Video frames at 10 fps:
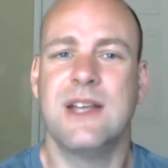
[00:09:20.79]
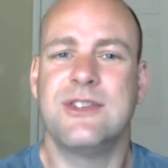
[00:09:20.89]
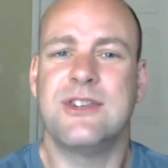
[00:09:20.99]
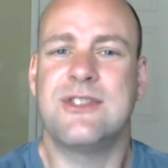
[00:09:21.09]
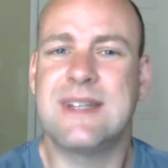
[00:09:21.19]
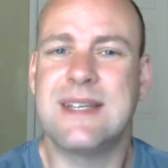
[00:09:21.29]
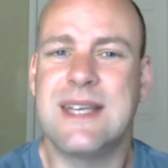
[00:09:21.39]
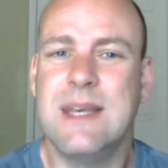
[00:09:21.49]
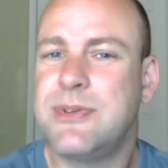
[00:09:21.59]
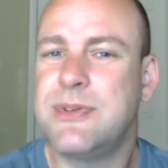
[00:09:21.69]
just
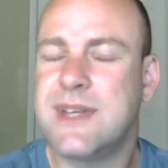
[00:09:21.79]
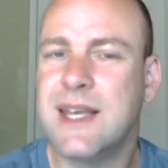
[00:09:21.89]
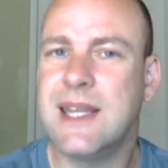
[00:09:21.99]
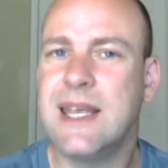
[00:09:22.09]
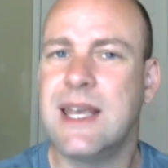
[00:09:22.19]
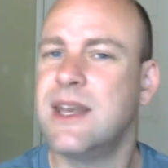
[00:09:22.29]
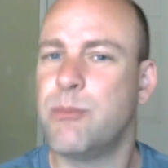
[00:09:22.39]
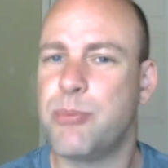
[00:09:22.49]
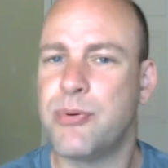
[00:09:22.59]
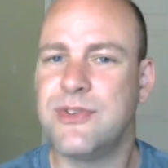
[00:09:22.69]
keeps killing and
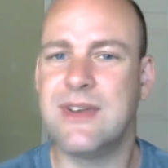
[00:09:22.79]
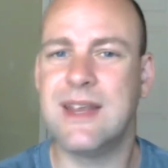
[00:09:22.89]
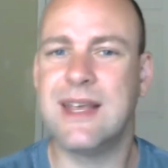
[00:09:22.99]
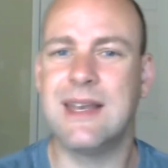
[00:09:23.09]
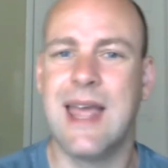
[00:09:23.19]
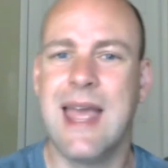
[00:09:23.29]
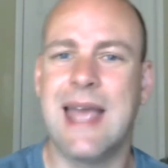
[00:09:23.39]
imprisoning and